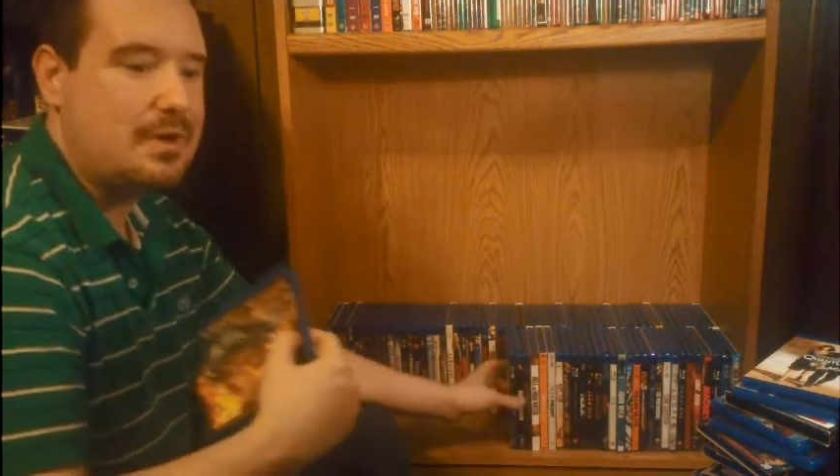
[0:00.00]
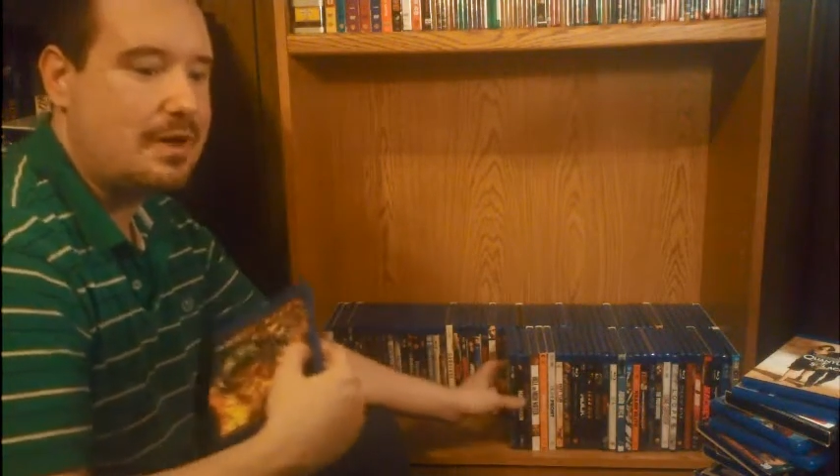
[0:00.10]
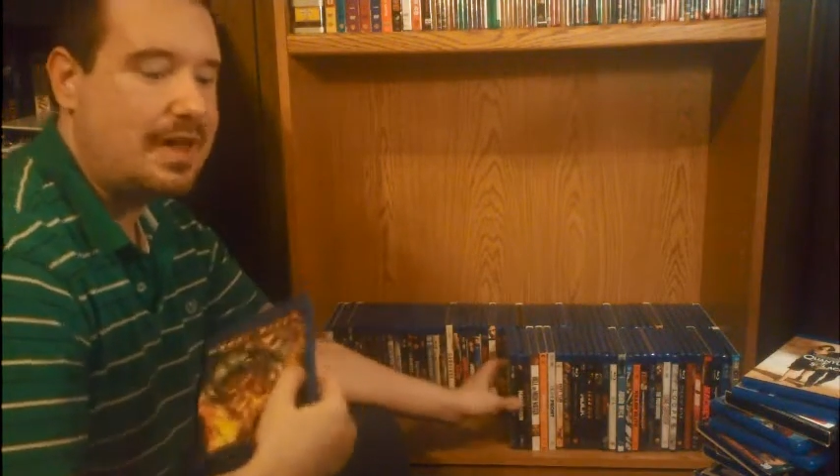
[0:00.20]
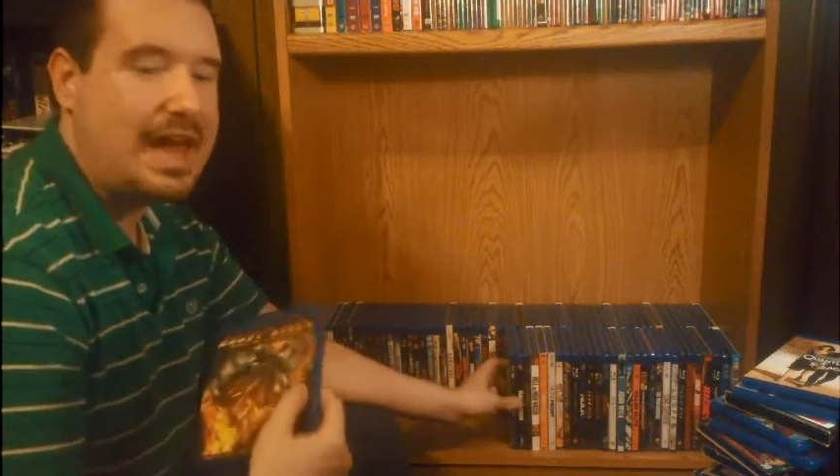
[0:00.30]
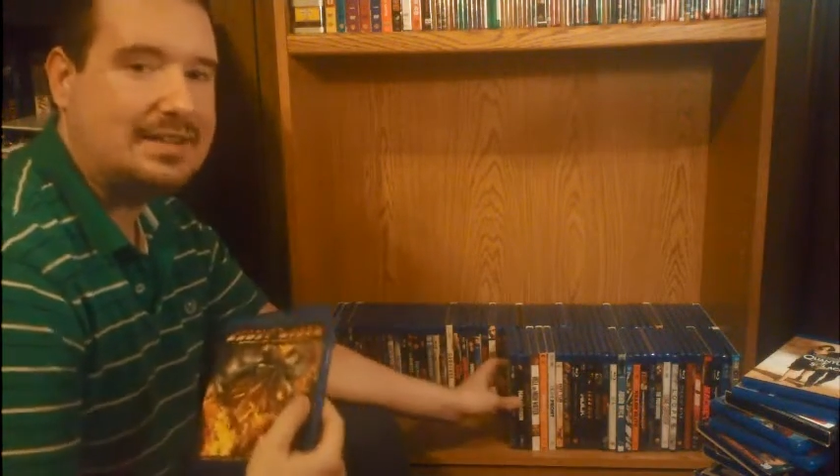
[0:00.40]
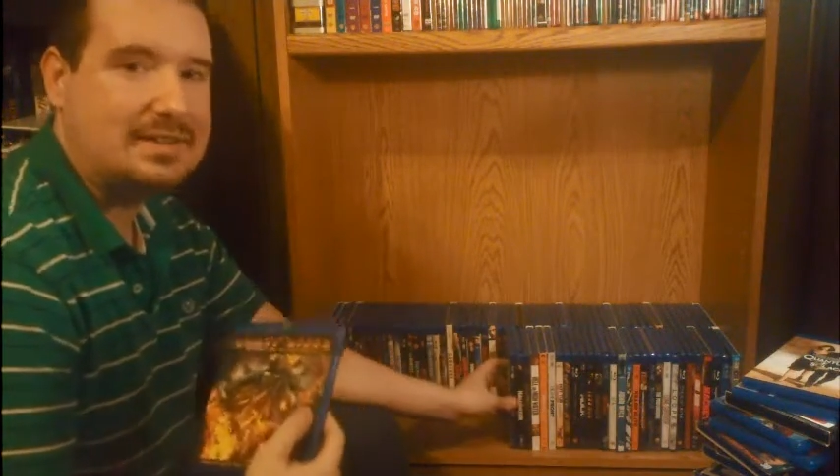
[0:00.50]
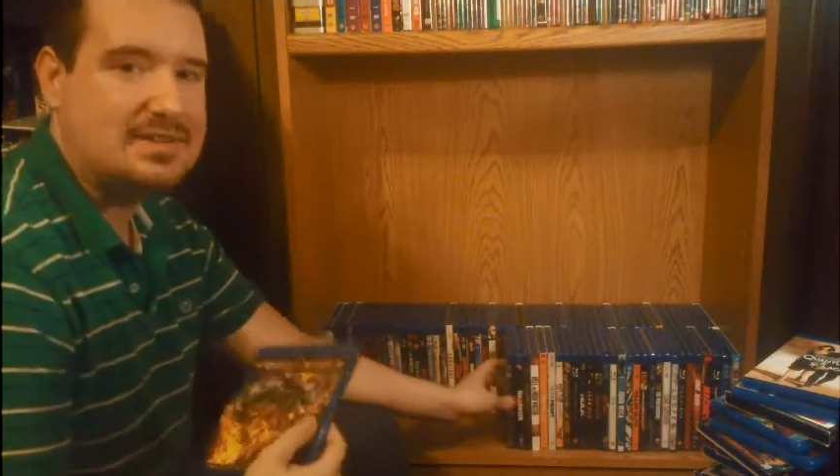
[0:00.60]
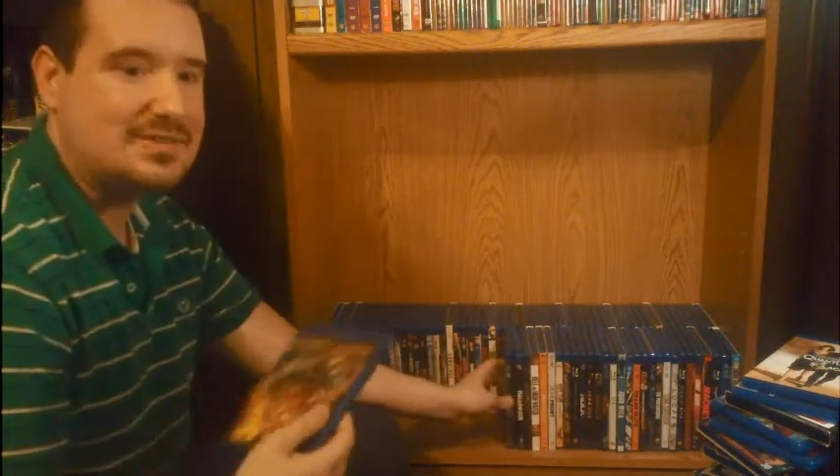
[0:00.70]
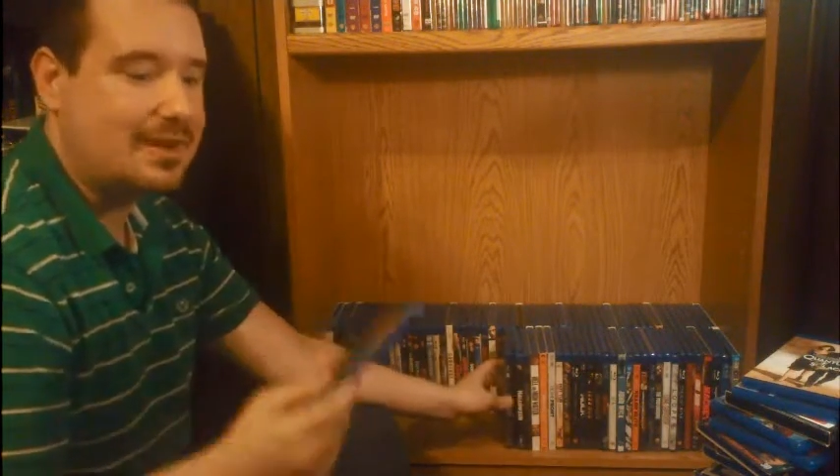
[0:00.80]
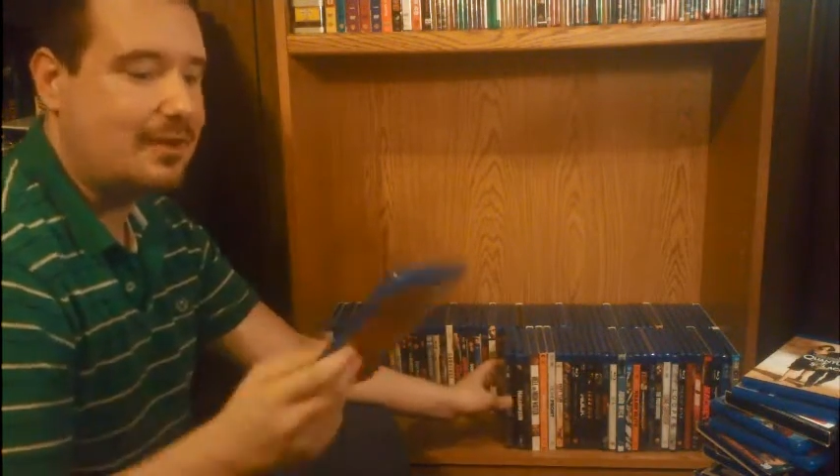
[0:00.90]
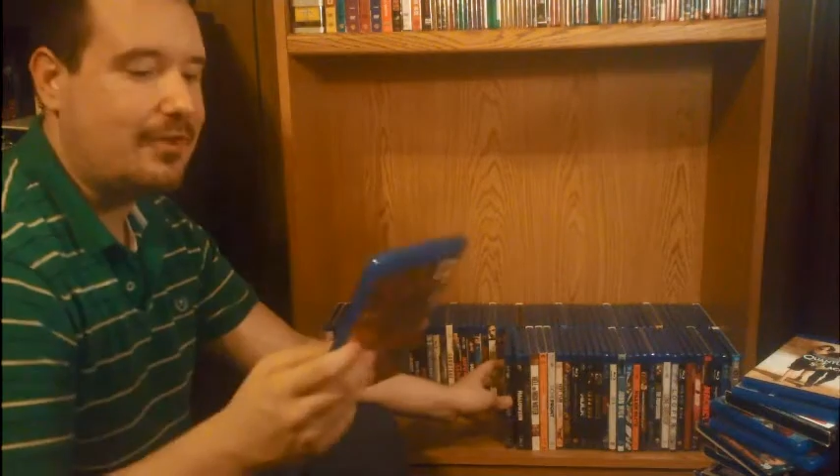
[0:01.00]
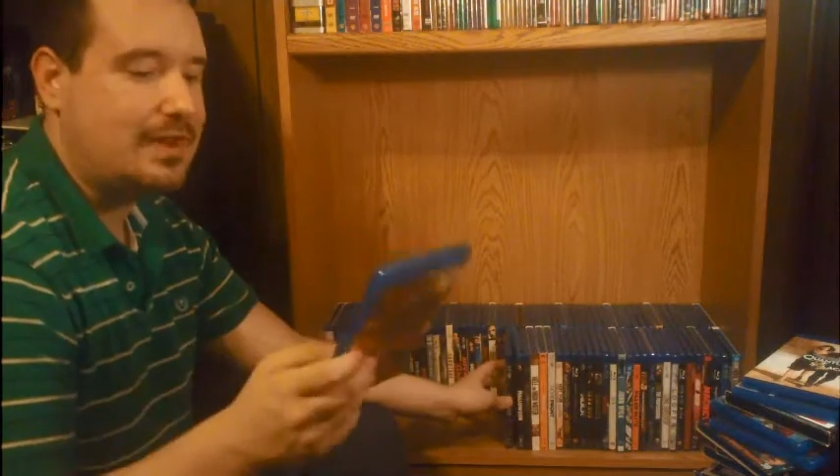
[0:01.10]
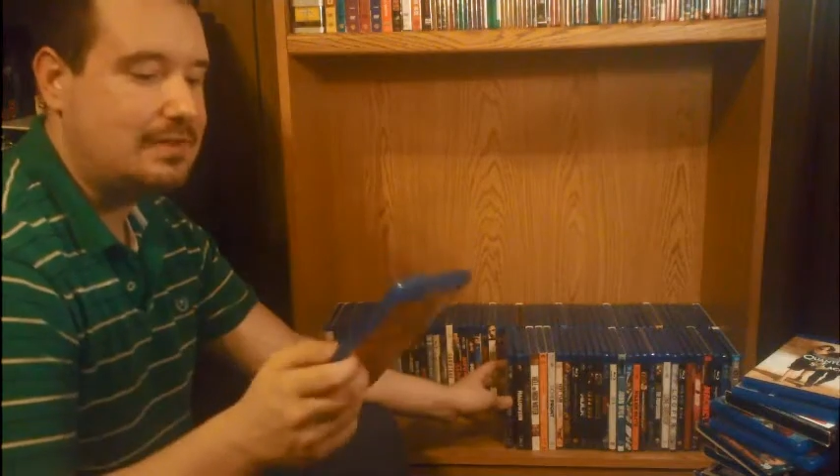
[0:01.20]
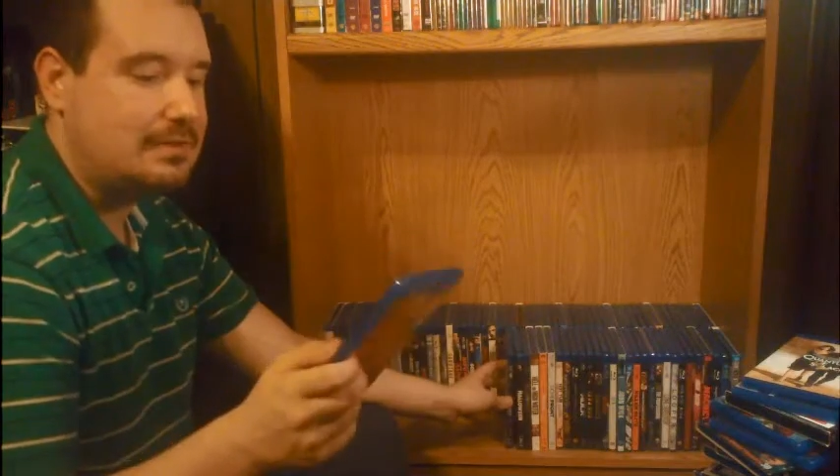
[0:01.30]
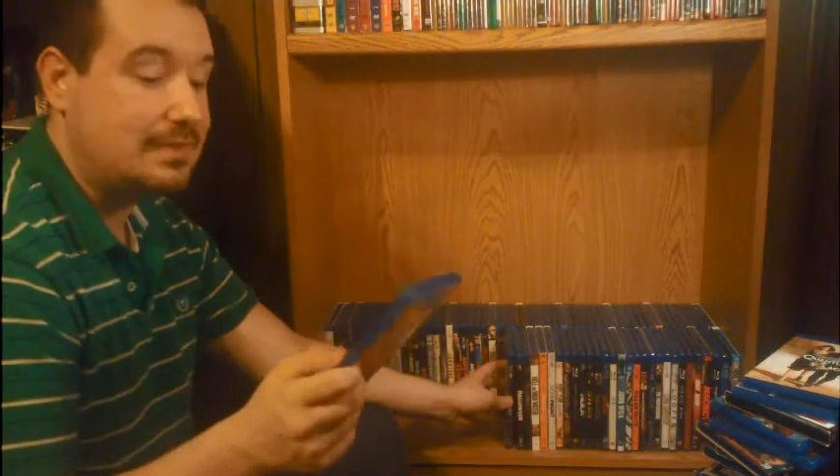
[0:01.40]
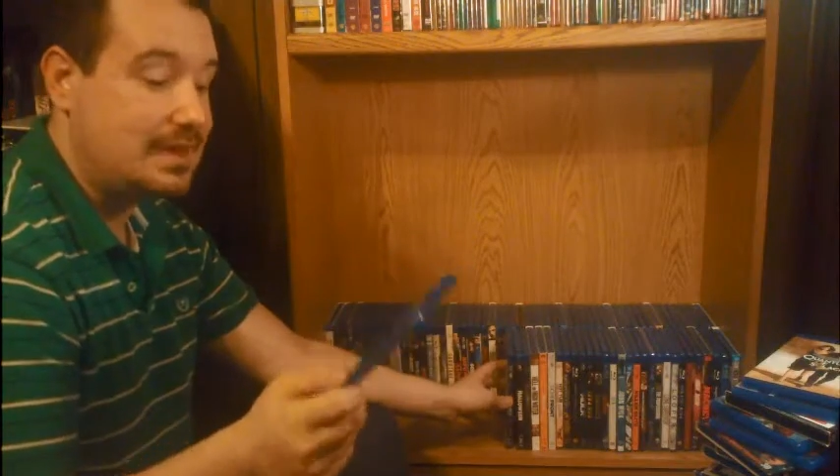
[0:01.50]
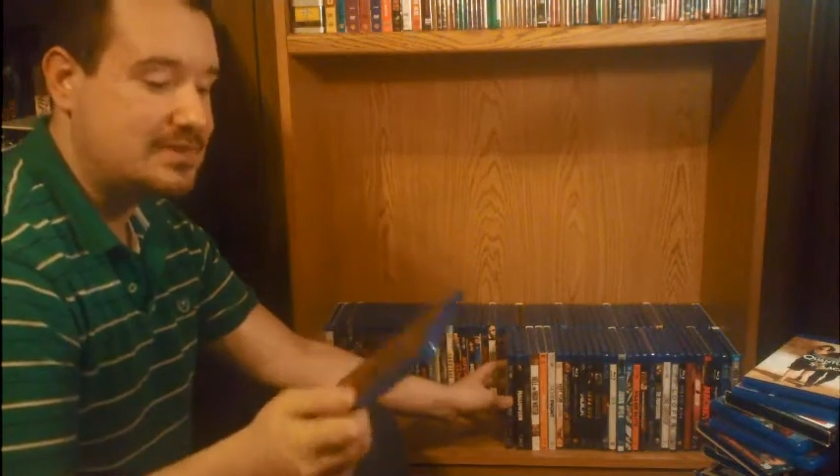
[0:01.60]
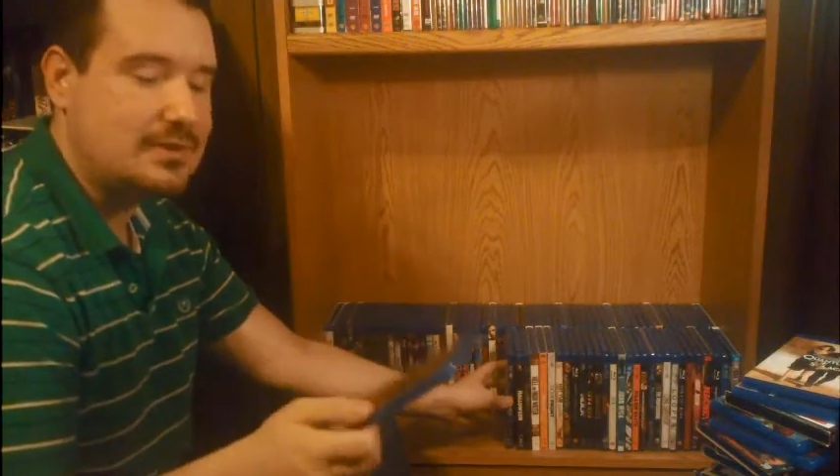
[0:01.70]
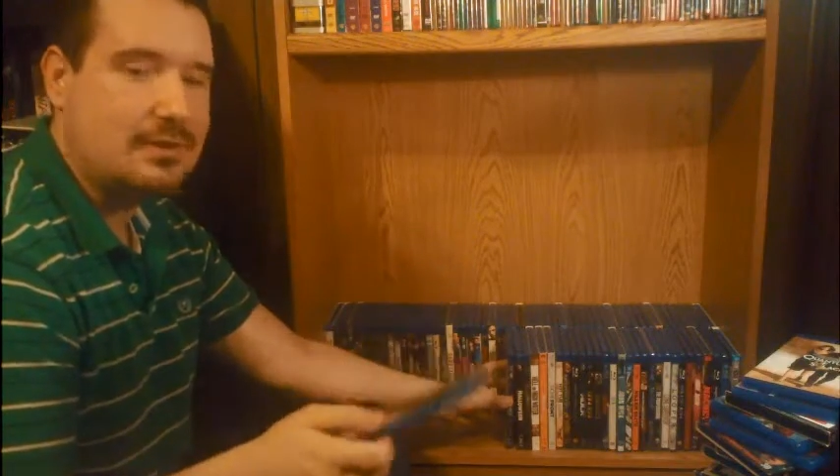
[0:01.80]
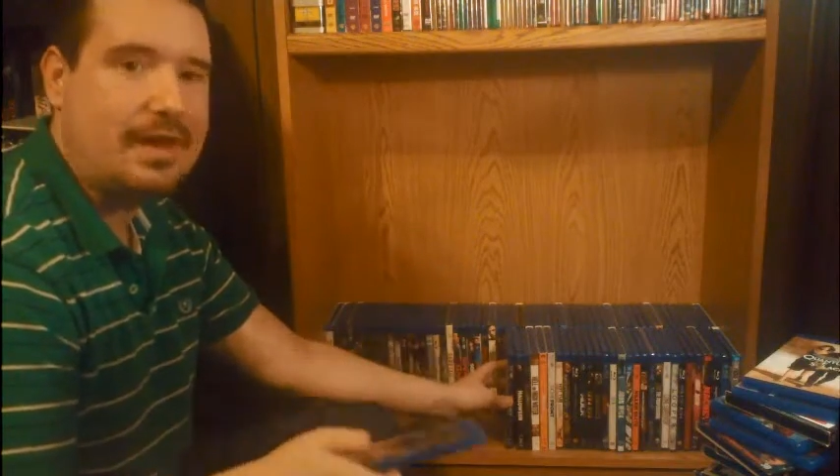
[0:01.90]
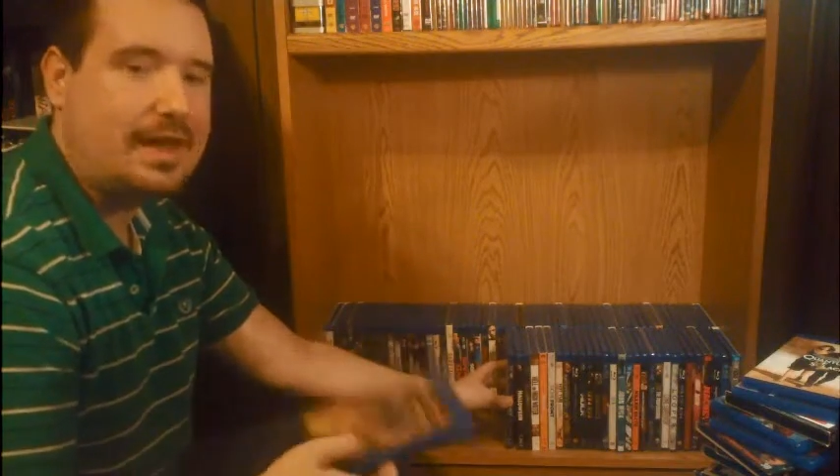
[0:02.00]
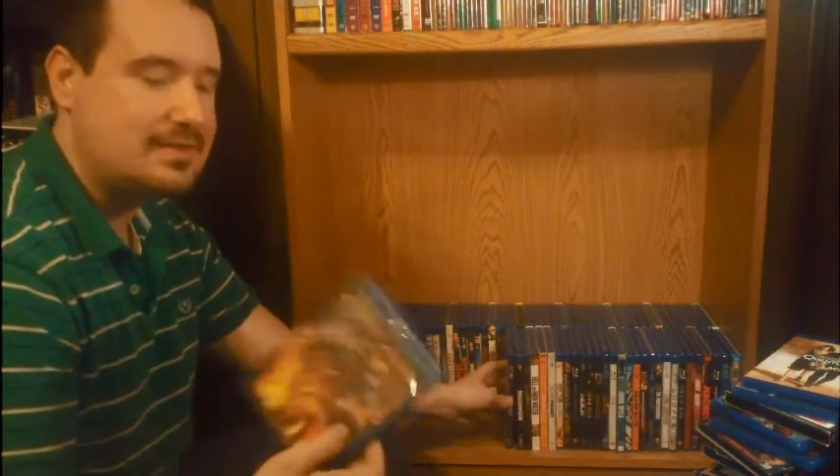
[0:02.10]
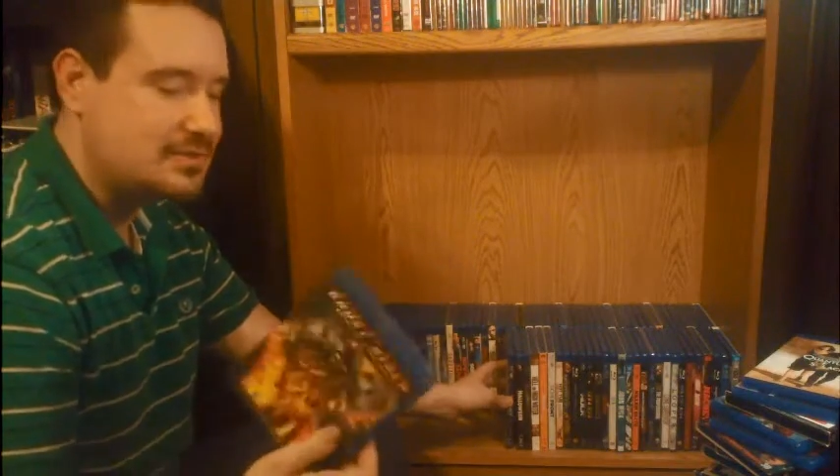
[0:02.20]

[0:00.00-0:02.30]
acting style that he's good at.